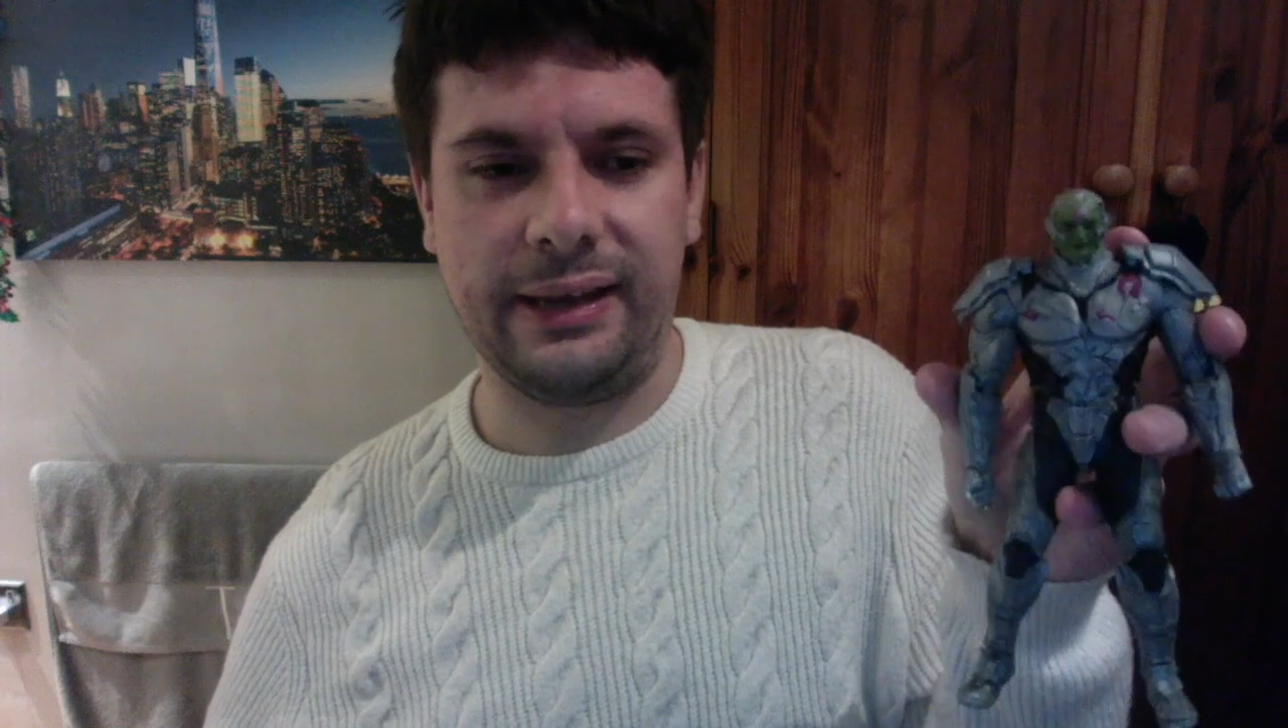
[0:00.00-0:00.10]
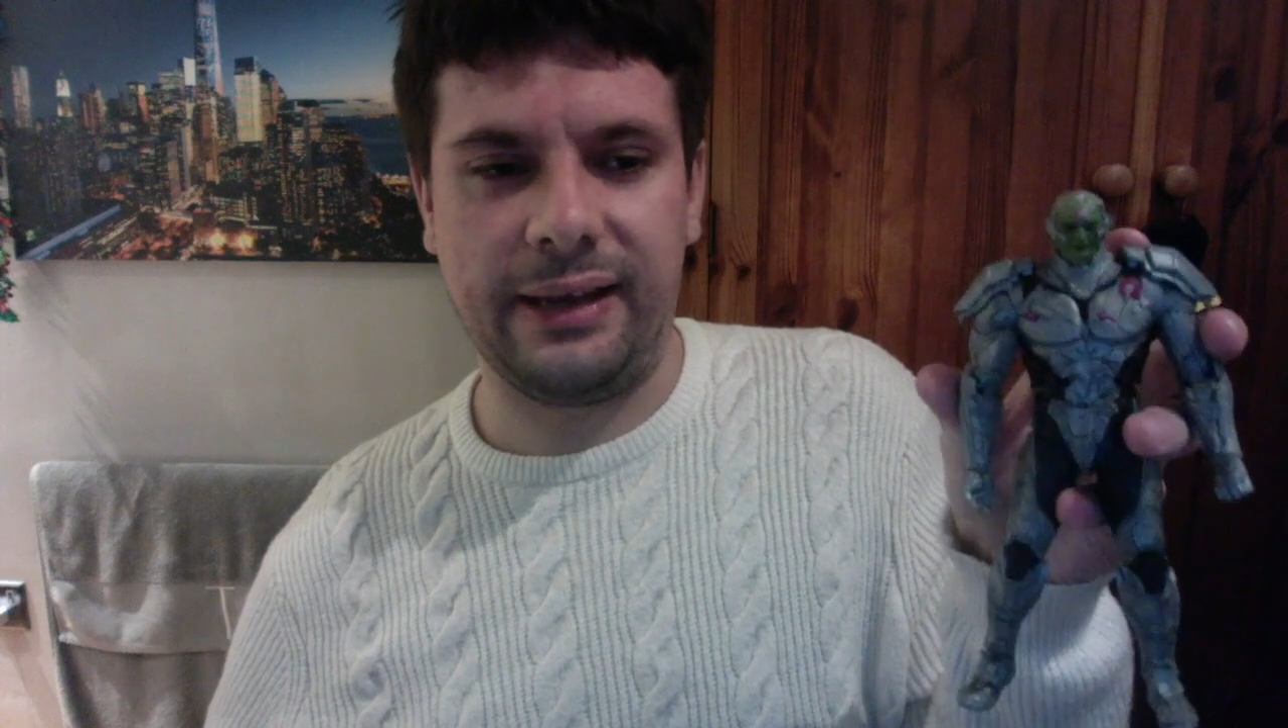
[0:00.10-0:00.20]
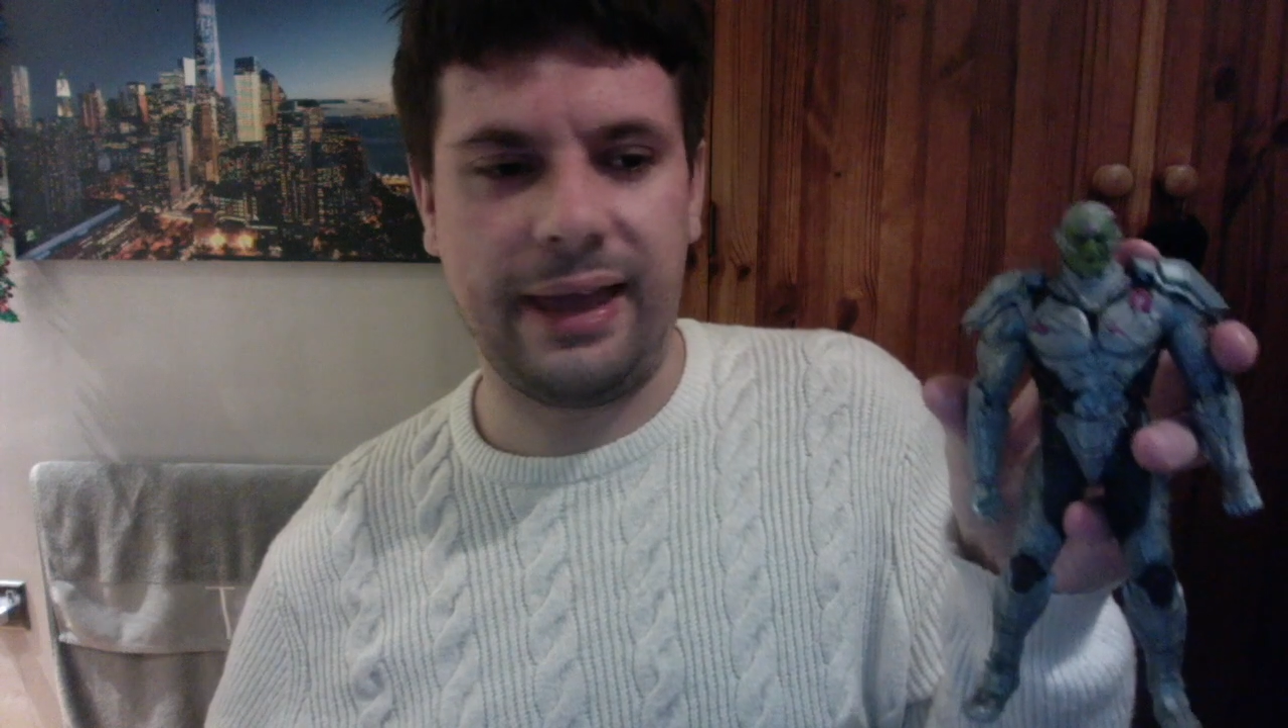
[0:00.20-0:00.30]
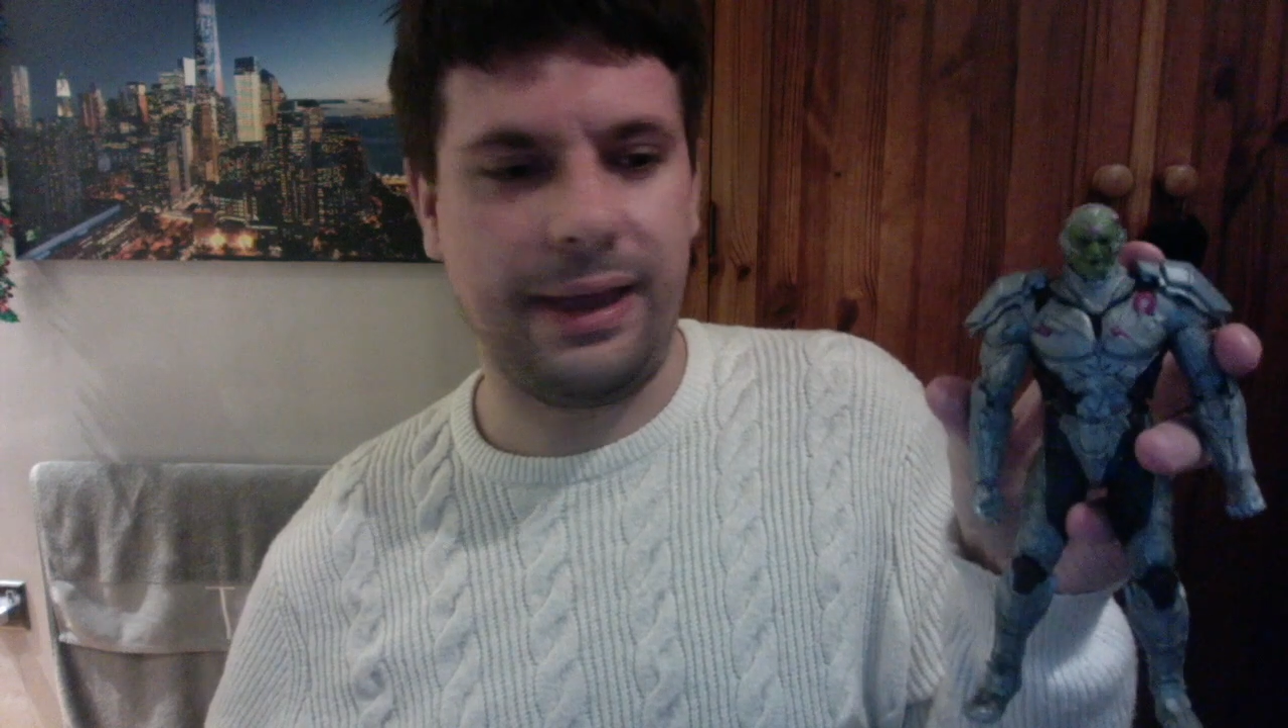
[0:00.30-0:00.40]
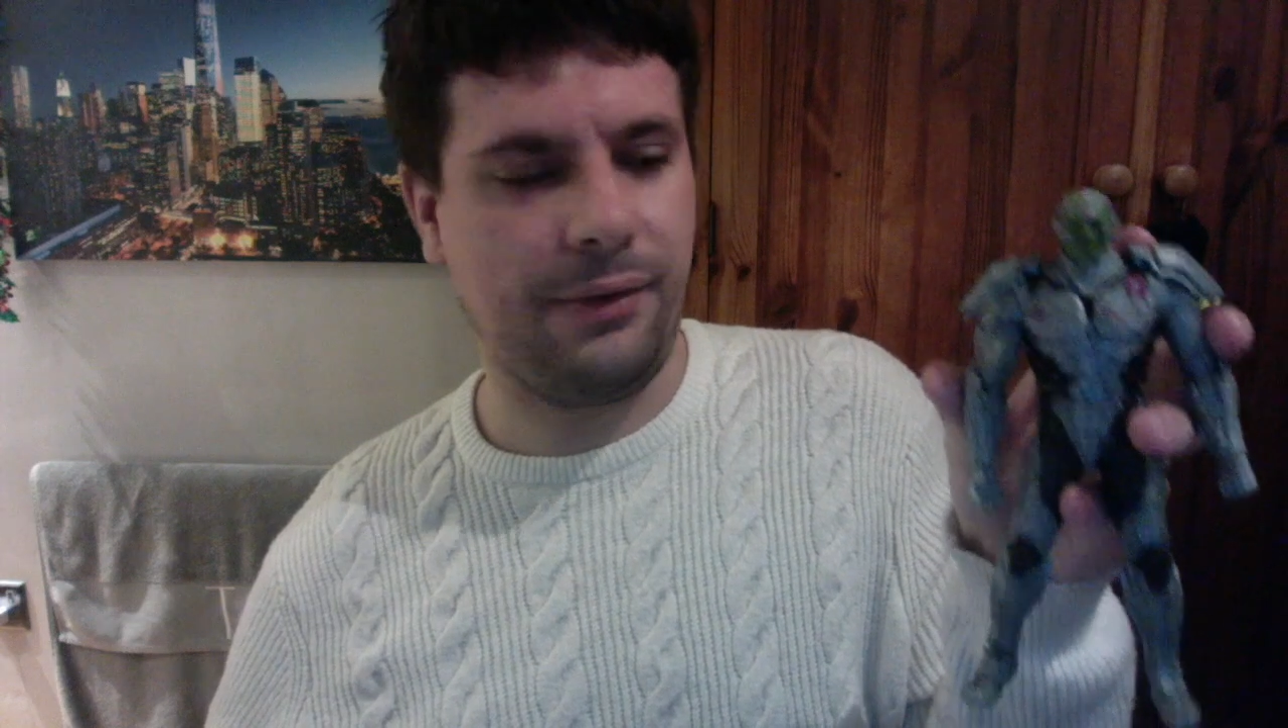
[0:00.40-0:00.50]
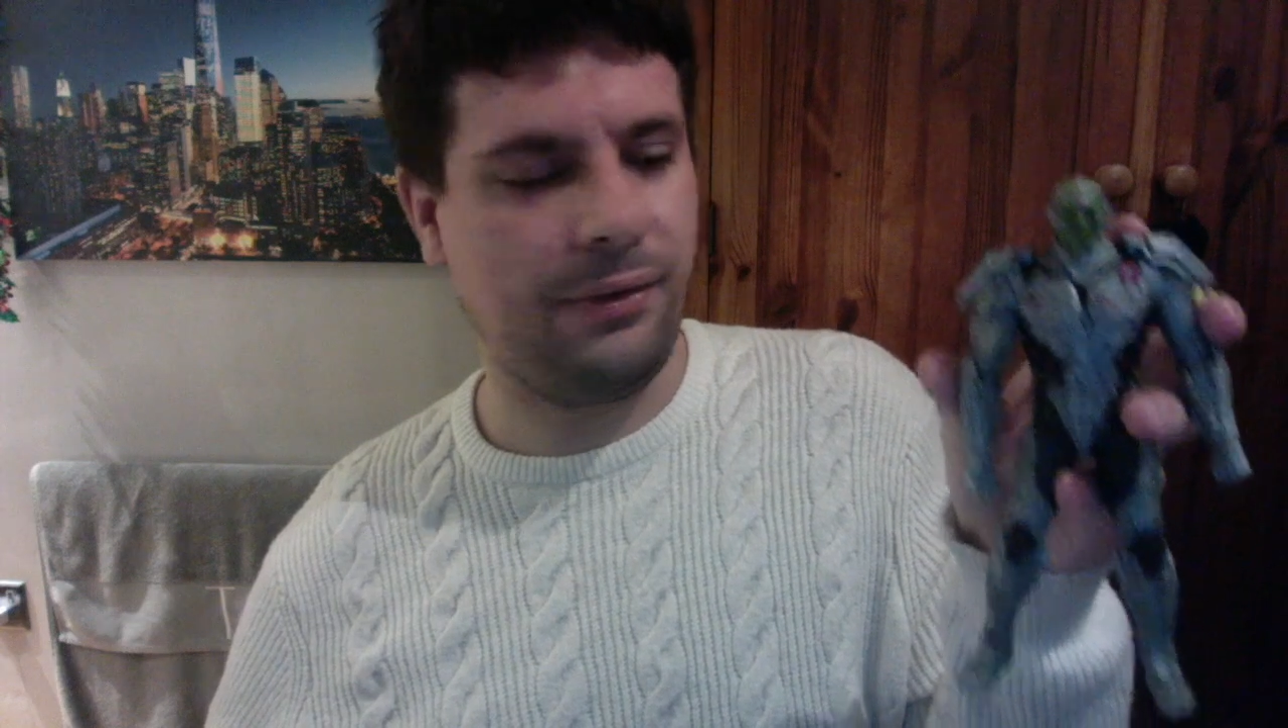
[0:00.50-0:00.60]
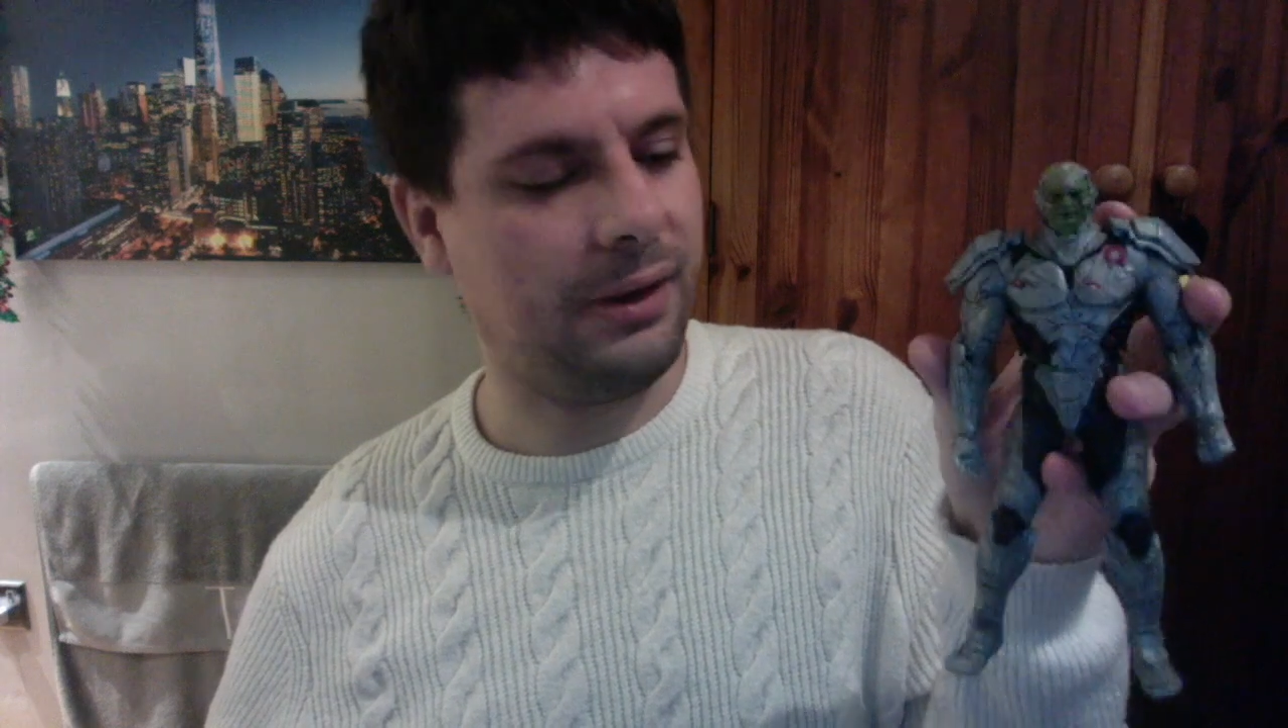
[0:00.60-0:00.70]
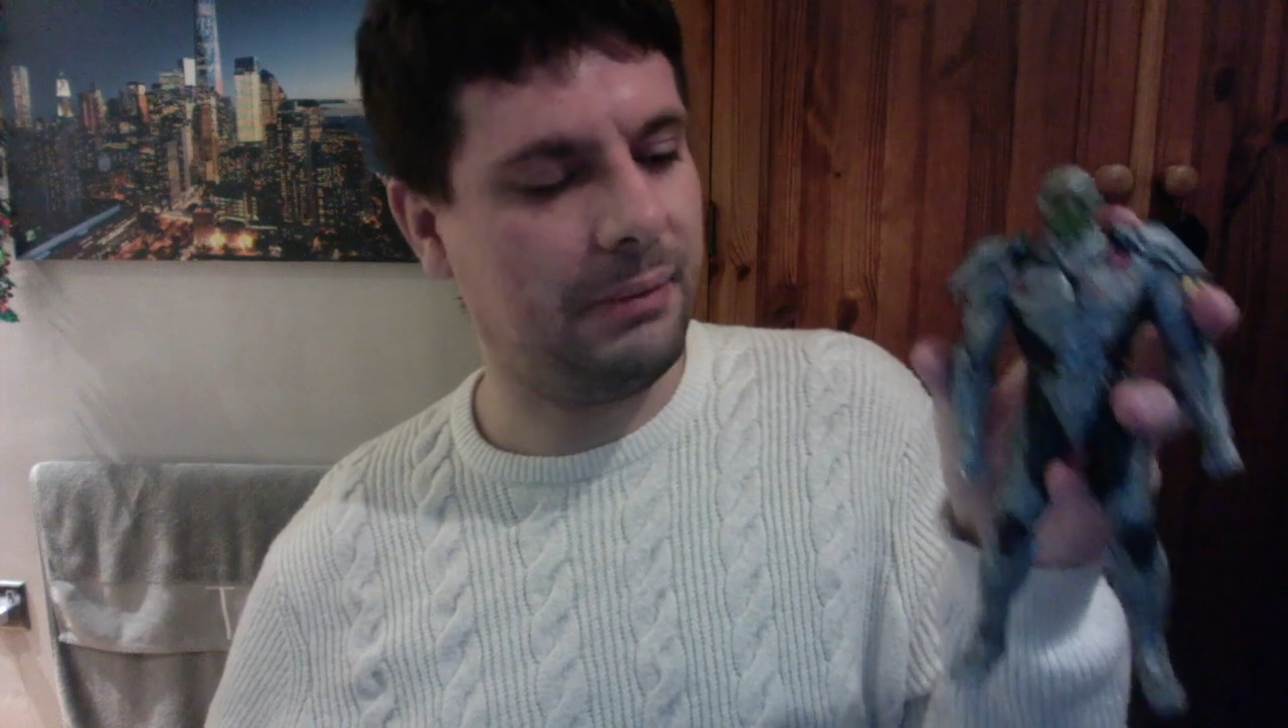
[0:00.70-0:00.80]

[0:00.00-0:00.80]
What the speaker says: in how